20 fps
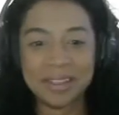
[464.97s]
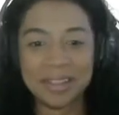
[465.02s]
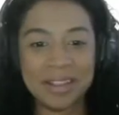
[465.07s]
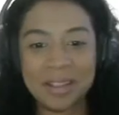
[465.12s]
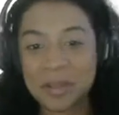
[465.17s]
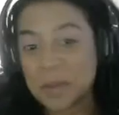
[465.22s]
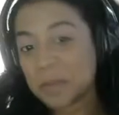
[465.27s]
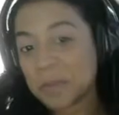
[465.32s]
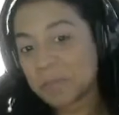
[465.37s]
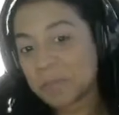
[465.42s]

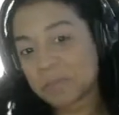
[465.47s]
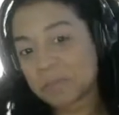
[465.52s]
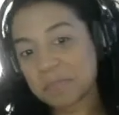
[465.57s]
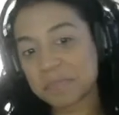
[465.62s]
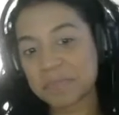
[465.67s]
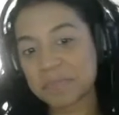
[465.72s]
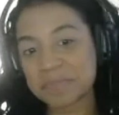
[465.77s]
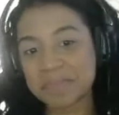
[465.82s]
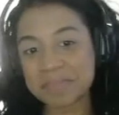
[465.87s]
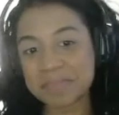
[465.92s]

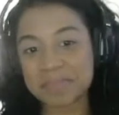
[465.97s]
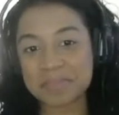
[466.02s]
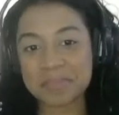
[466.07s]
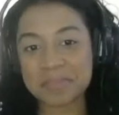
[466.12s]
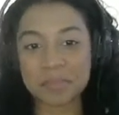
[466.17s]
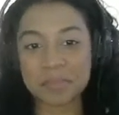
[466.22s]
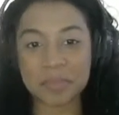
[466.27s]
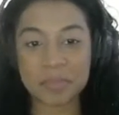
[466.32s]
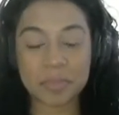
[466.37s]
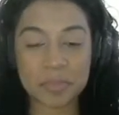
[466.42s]

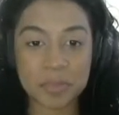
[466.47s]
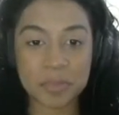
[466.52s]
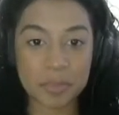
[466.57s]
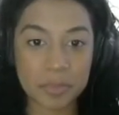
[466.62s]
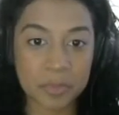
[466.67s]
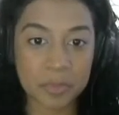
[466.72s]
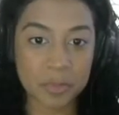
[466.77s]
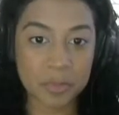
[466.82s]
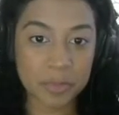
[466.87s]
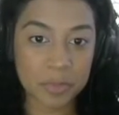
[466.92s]

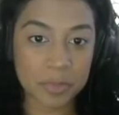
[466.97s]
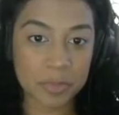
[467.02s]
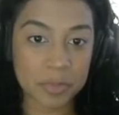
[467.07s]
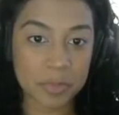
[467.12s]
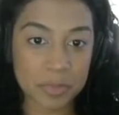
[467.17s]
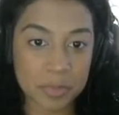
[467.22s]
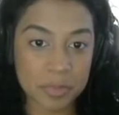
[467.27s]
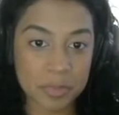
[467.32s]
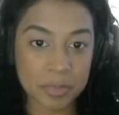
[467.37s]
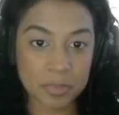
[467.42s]

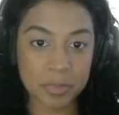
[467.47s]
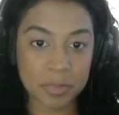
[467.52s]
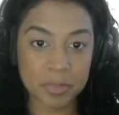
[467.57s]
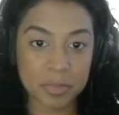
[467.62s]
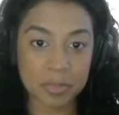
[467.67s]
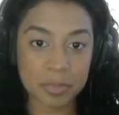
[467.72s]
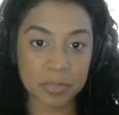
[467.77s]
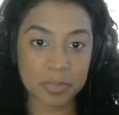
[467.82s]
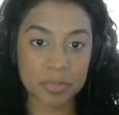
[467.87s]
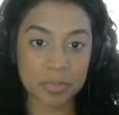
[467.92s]

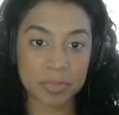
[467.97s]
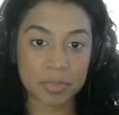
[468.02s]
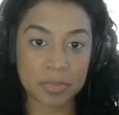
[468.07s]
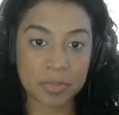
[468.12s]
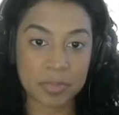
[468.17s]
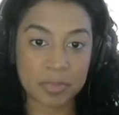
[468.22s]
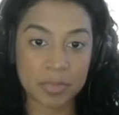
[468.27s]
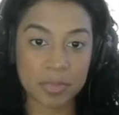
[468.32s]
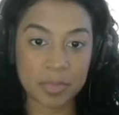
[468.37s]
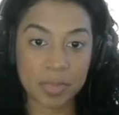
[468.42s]

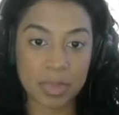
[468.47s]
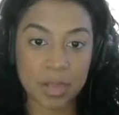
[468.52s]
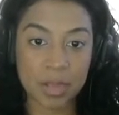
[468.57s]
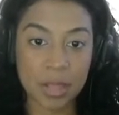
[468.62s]
The person shown says nothing.